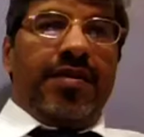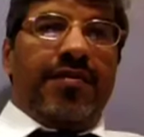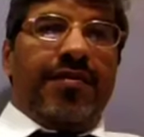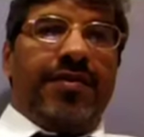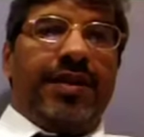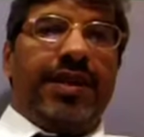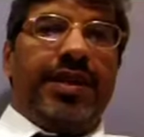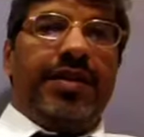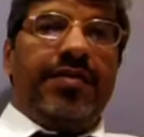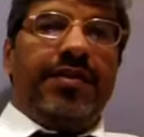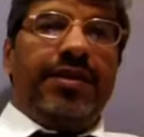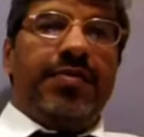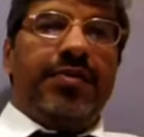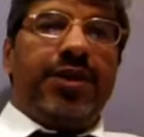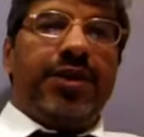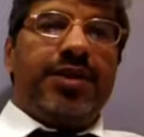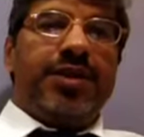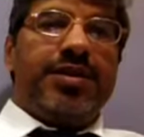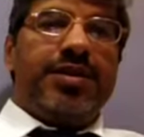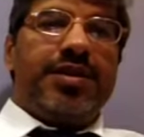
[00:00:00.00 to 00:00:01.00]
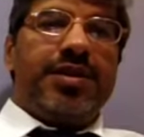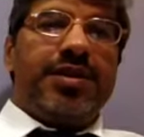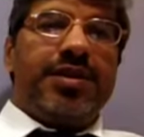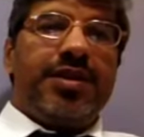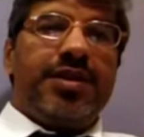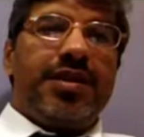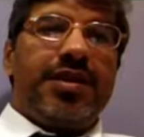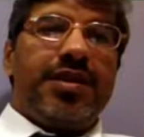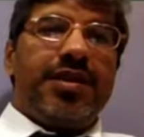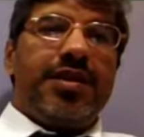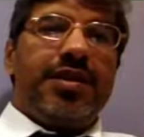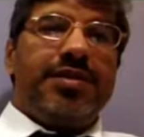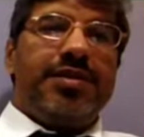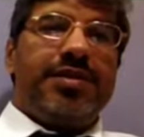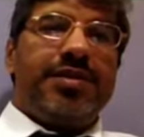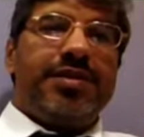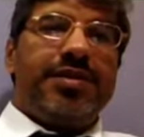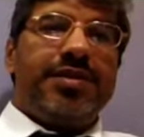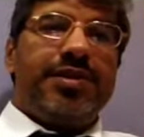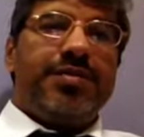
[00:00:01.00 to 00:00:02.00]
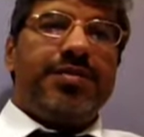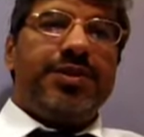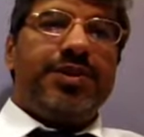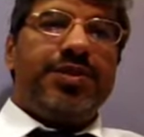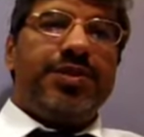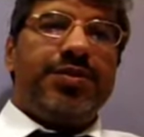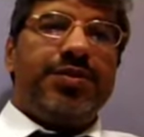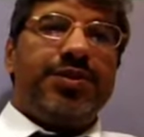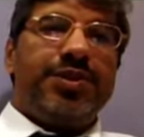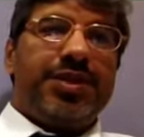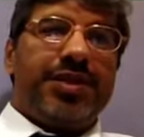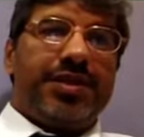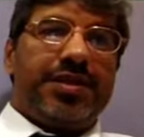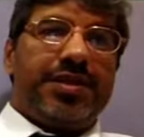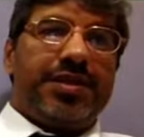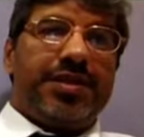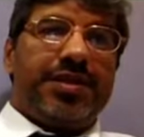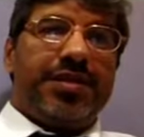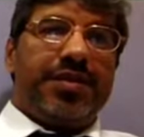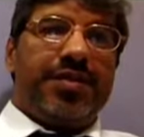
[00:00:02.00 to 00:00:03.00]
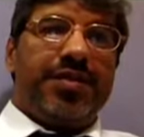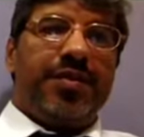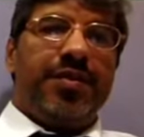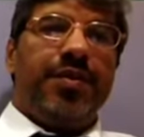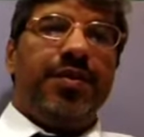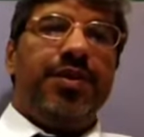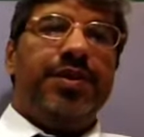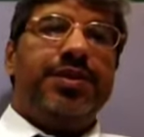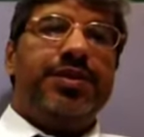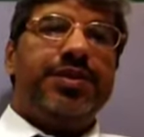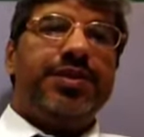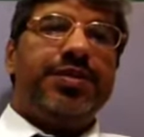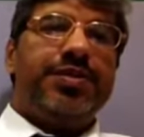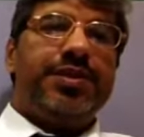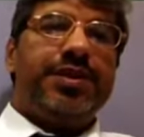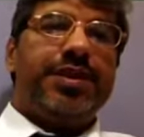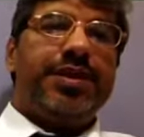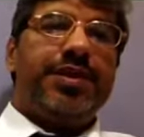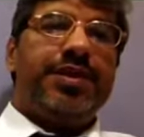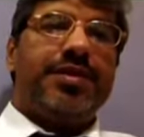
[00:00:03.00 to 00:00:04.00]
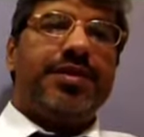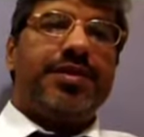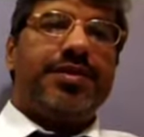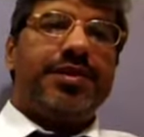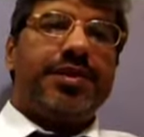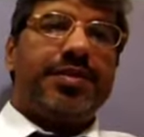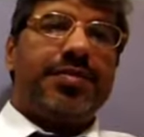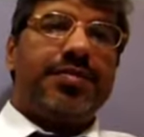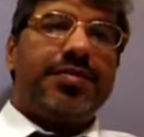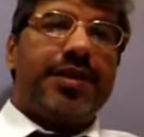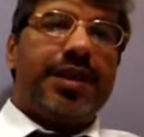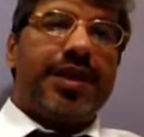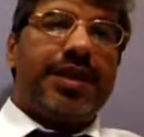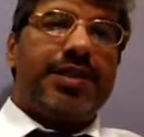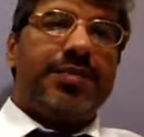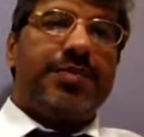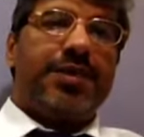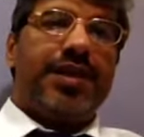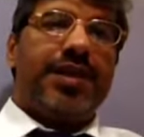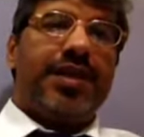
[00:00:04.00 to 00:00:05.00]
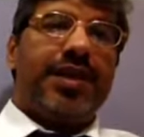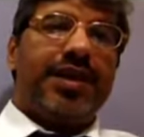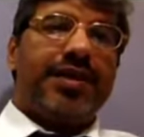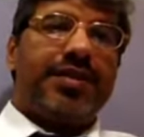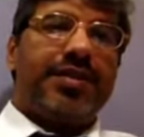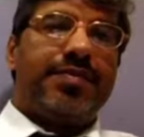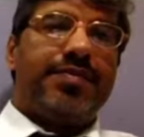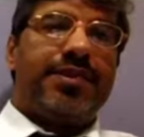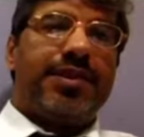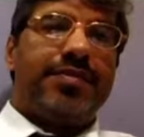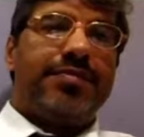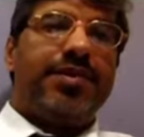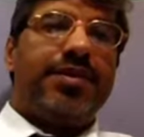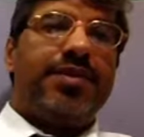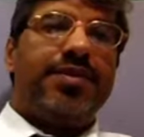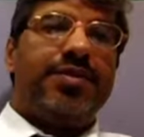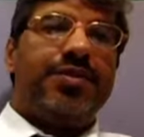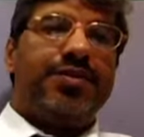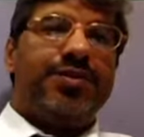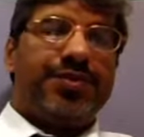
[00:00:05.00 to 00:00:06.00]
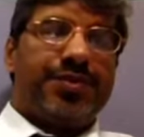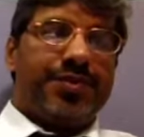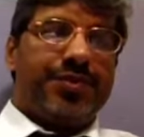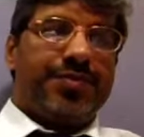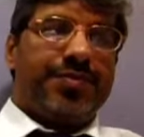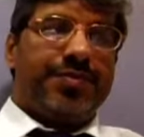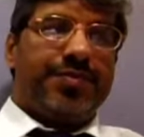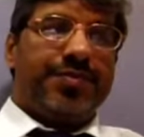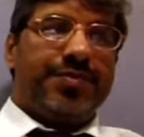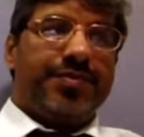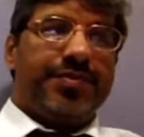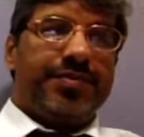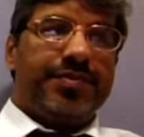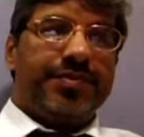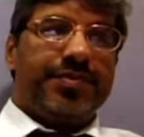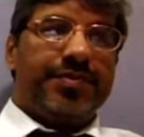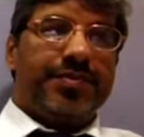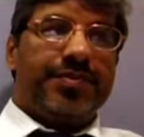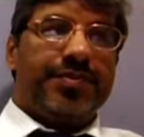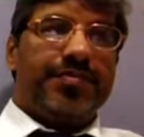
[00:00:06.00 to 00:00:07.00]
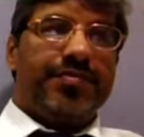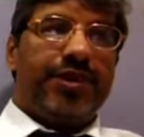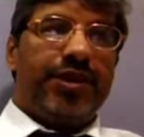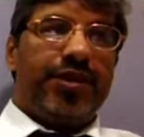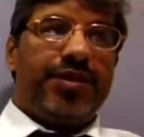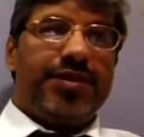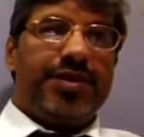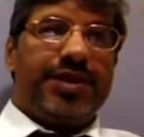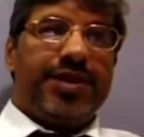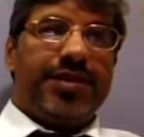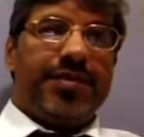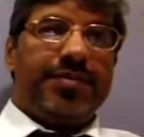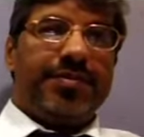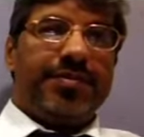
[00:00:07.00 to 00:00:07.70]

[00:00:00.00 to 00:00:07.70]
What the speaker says: Whether we monitor the system's usage, who is using the system as per the acceptable use policy?